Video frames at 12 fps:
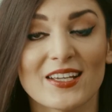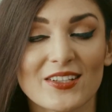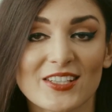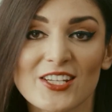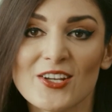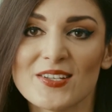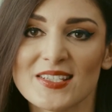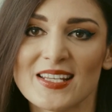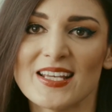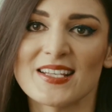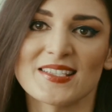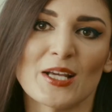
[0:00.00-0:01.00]
Good news
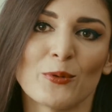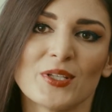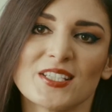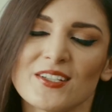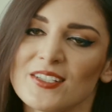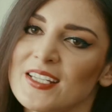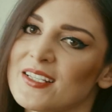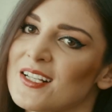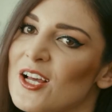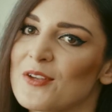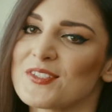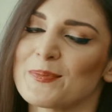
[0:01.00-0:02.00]
is that we don't need a
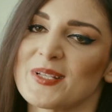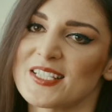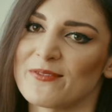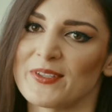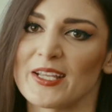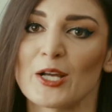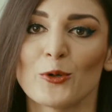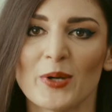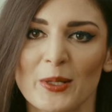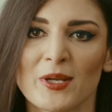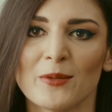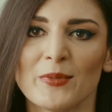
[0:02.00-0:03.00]
lot of specific
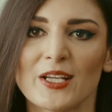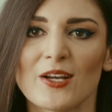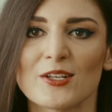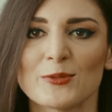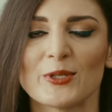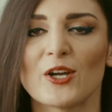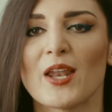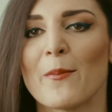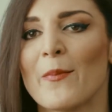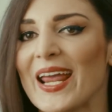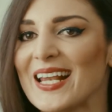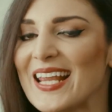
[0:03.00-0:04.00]
equipment because we're gonna
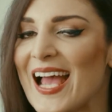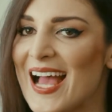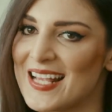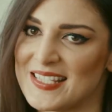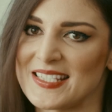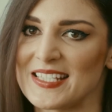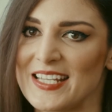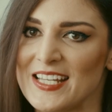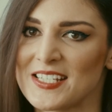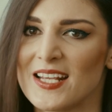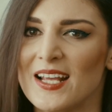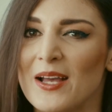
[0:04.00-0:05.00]
mainly hand
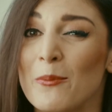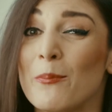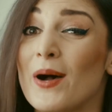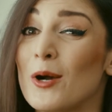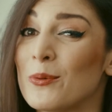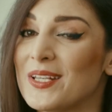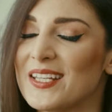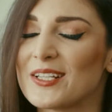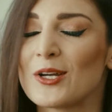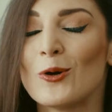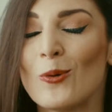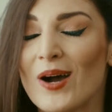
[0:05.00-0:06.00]
stitch, but we need
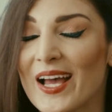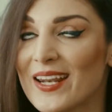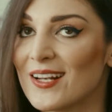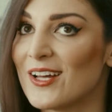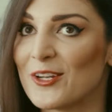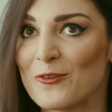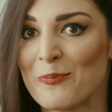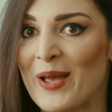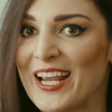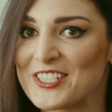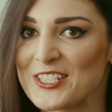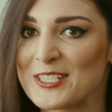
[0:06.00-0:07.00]
quite a lot of
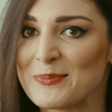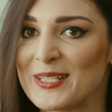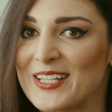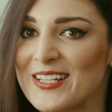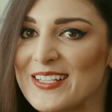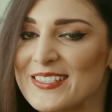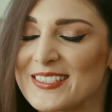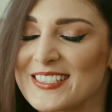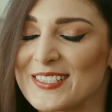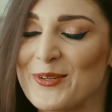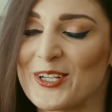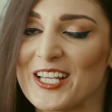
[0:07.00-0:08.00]
patience because
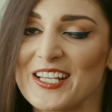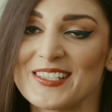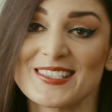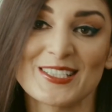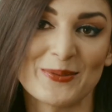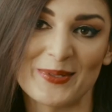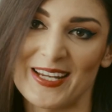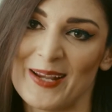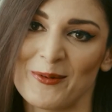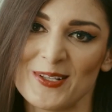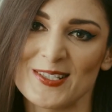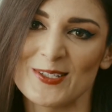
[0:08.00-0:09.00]
smoking is super time
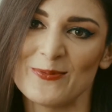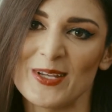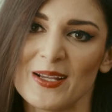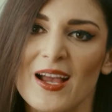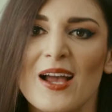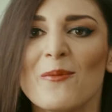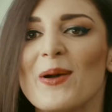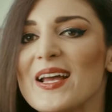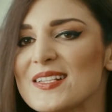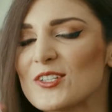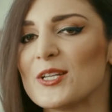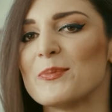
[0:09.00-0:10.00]
consuming, but
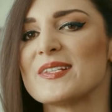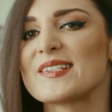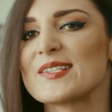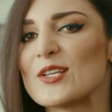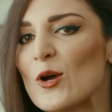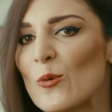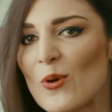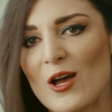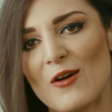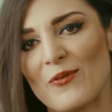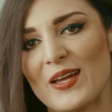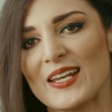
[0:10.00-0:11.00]
it's gonna be so
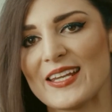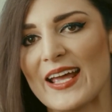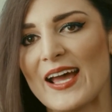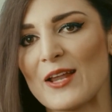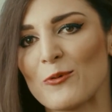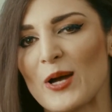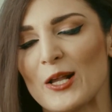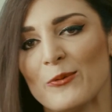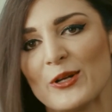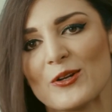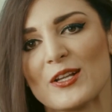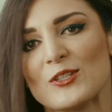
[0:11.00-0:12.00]
worth in the end where we're
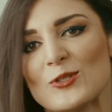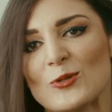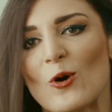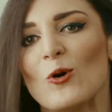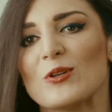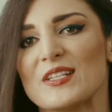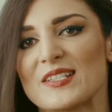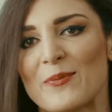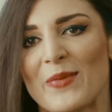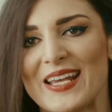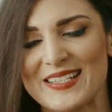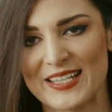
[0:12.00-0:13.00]
gonna do all these
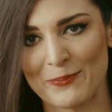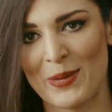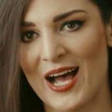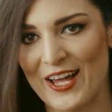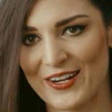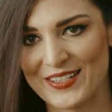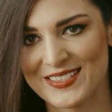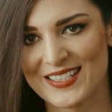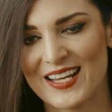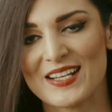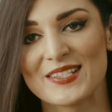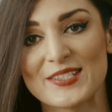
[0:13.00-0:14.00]
amazing patterns.
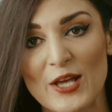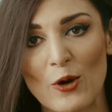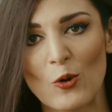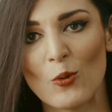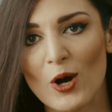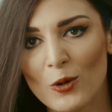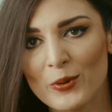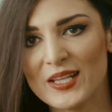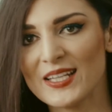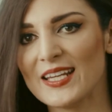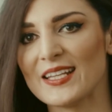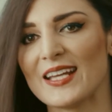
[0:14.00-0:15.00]
So what we
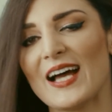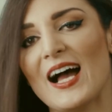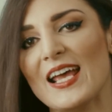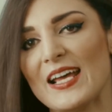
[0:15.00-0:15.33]
need